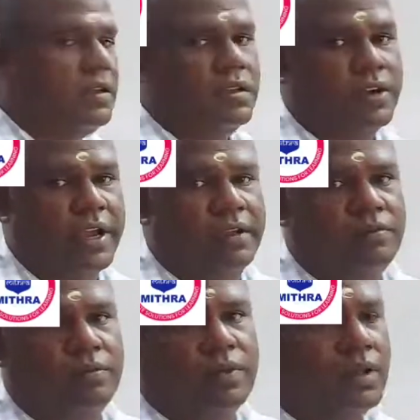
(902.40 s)
okay,
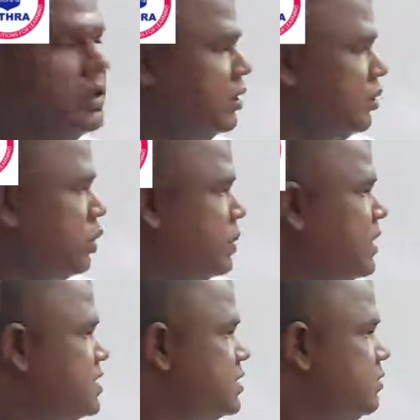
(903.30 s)
1
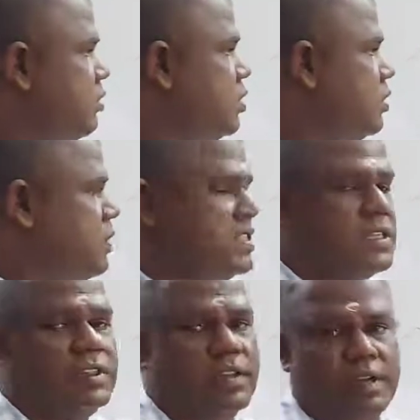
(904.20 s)
plus 4 plus
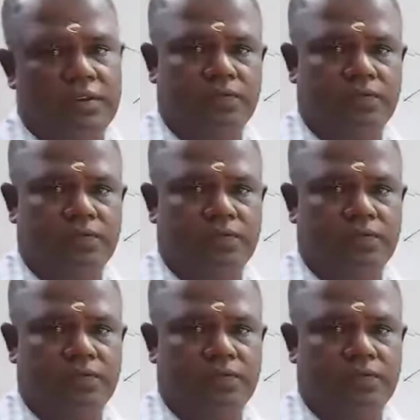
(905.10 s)
3.